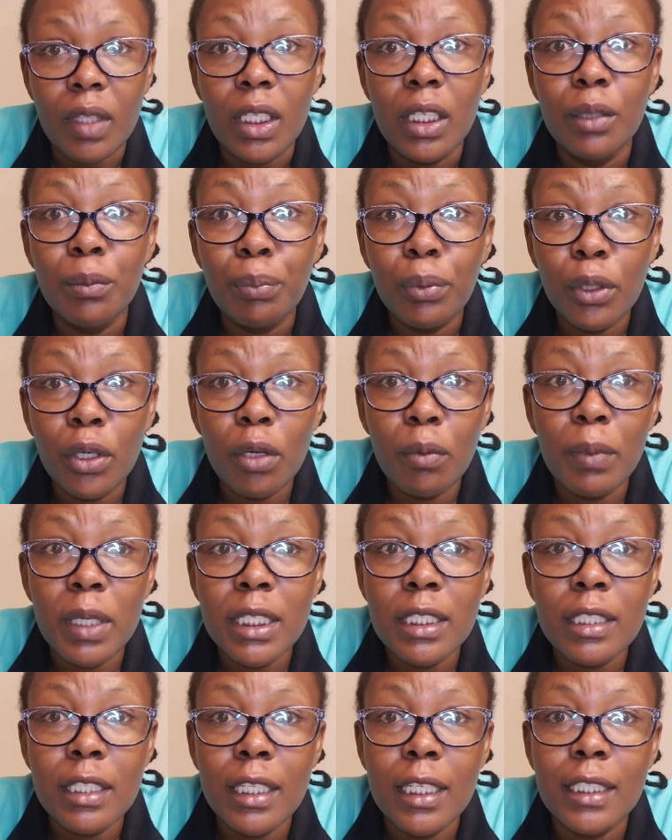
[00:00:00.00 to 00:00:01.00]

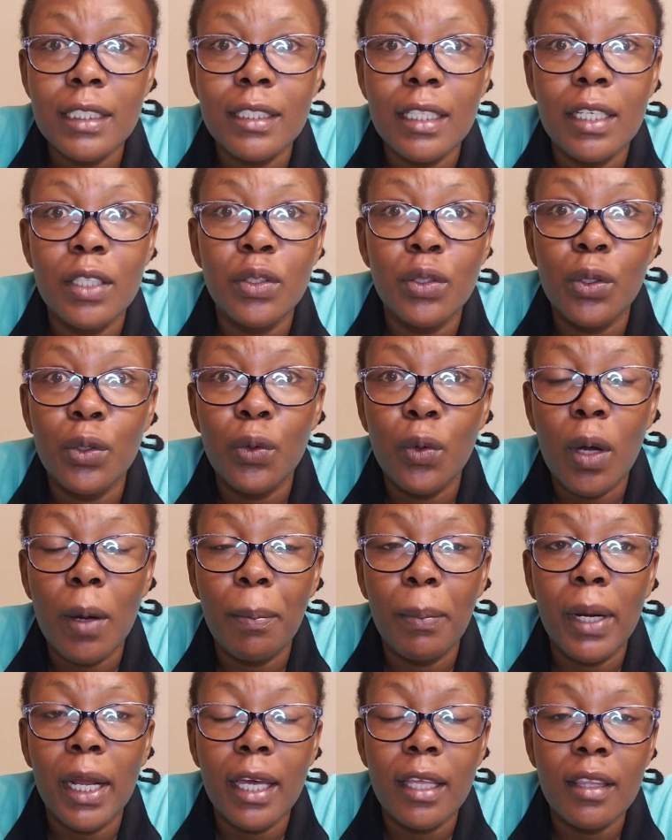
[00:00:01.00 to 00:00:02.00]
employment letter. So you
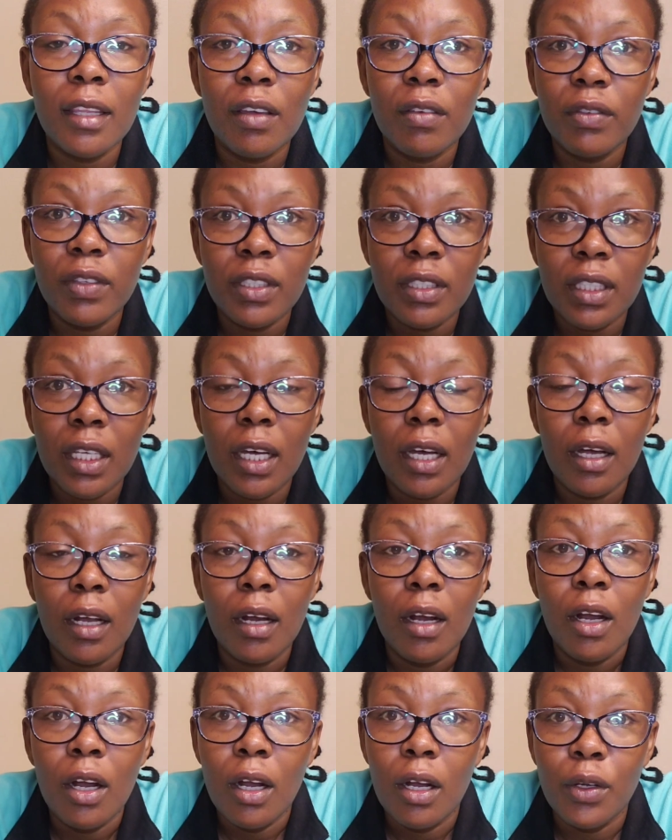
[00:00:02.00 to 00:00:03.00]
apply the
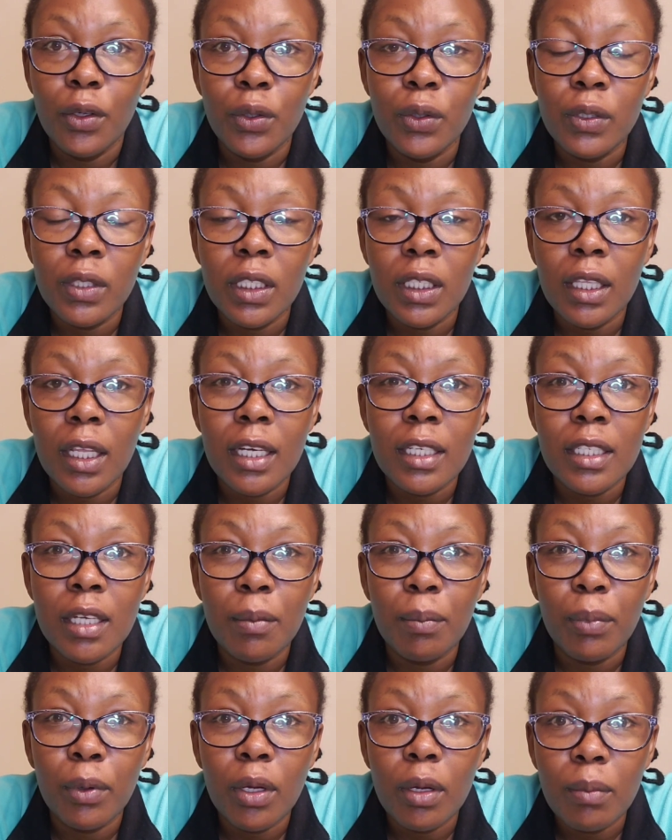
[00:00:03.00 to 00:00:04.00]
visa using that
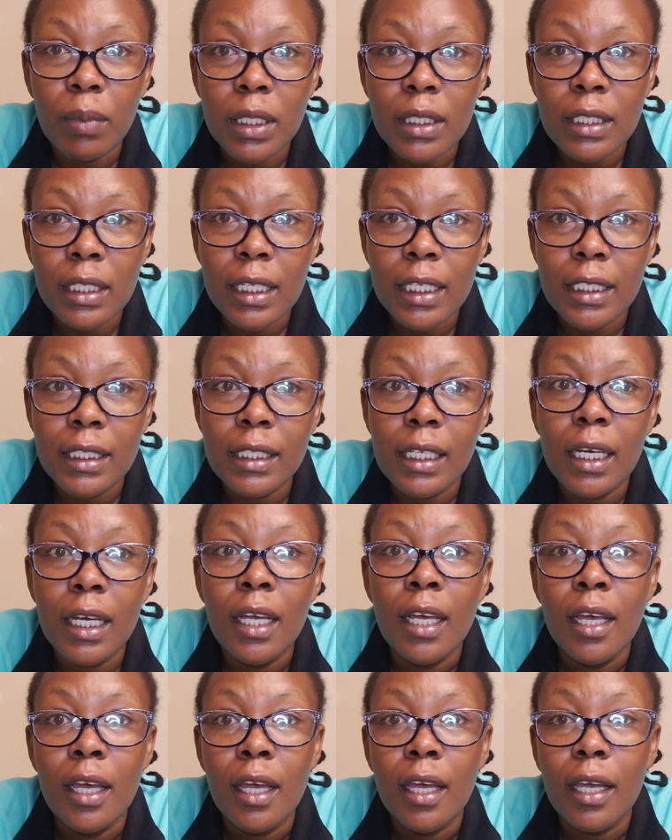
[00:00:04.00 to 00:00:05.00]
employment
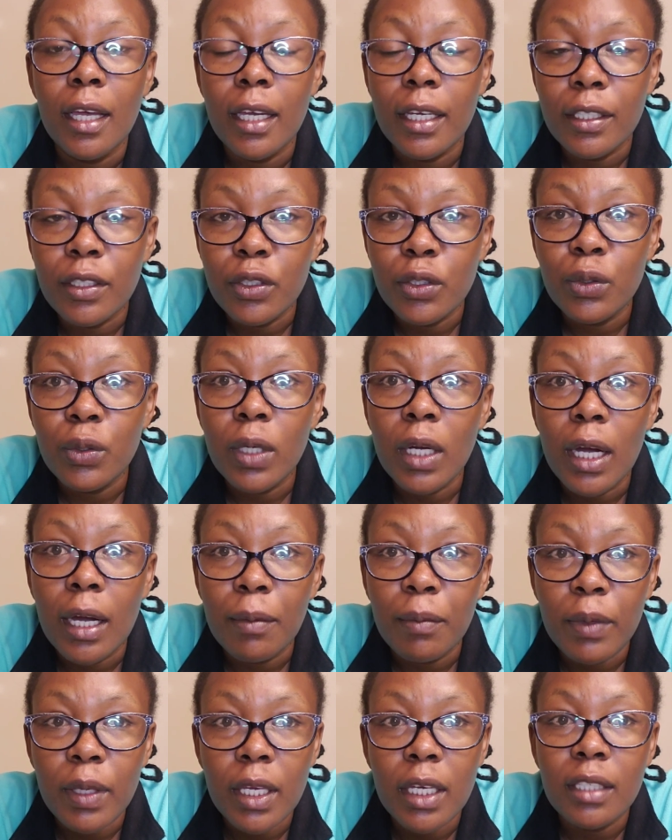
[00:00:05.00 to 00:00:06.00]
letter and you
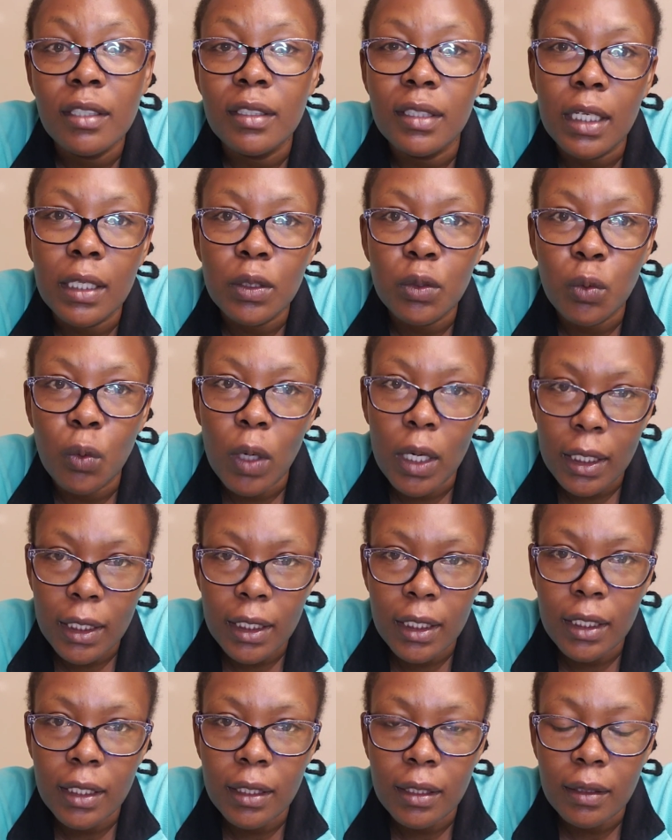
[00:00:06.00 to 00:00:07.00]
come here, start
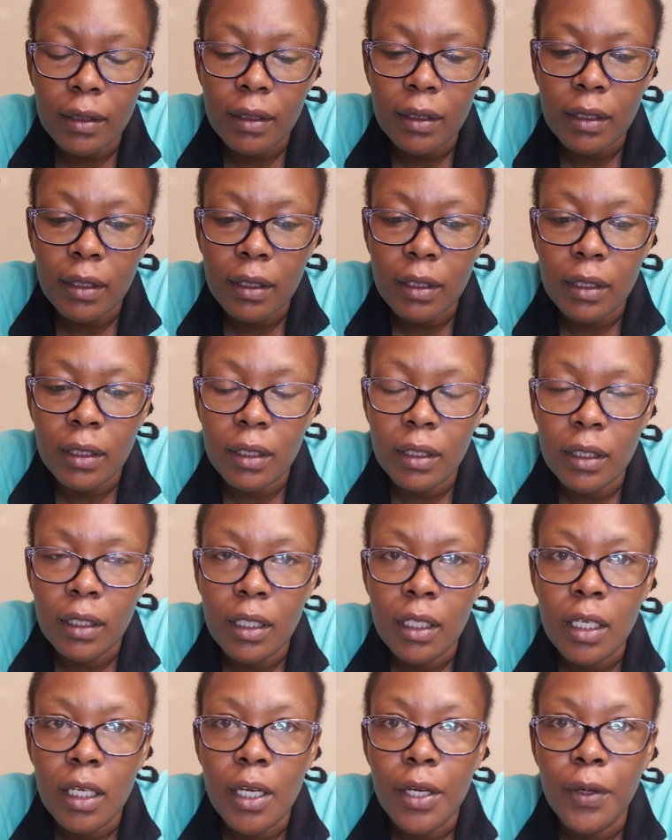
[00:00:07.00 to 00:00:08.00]
working.
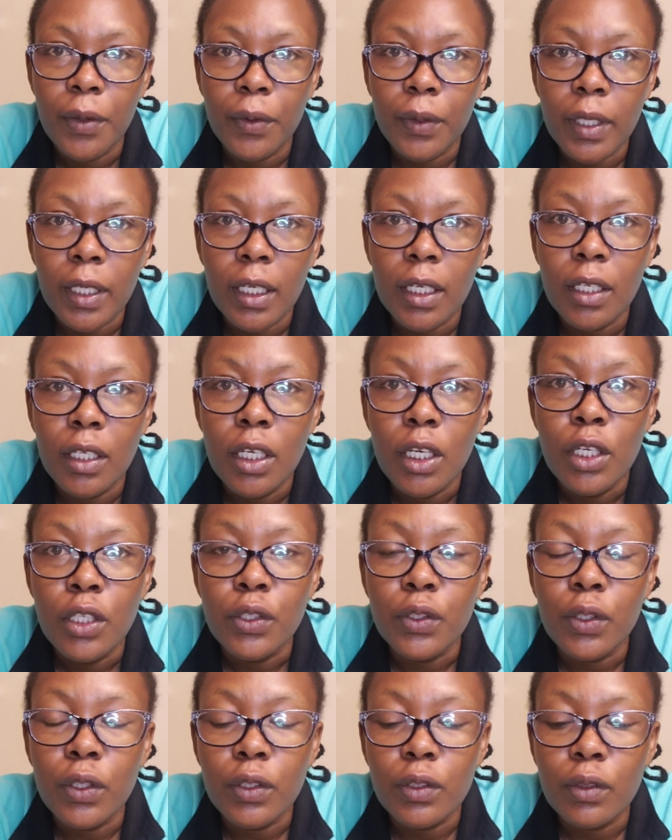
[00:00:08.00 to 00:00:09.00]
Okay,
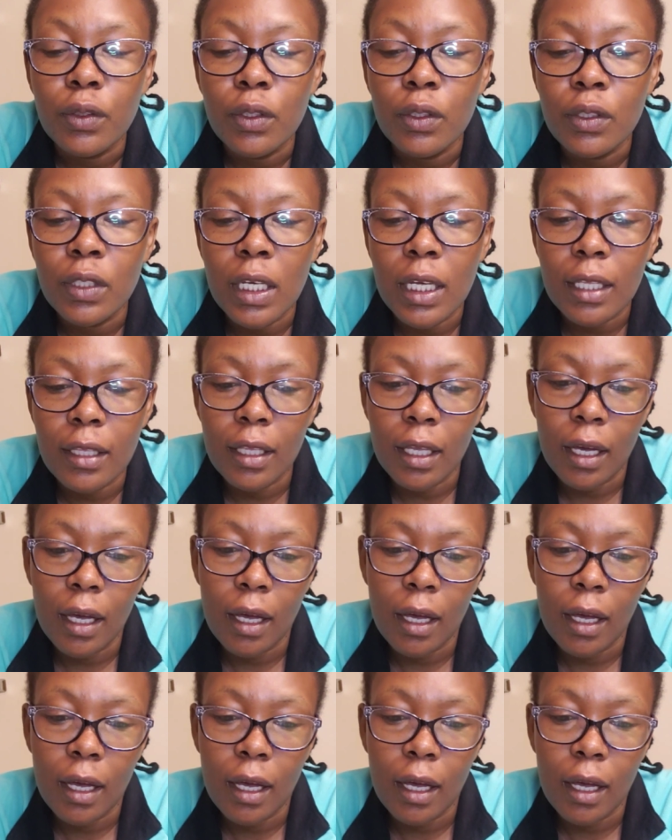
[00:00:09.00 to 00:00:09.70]
so those are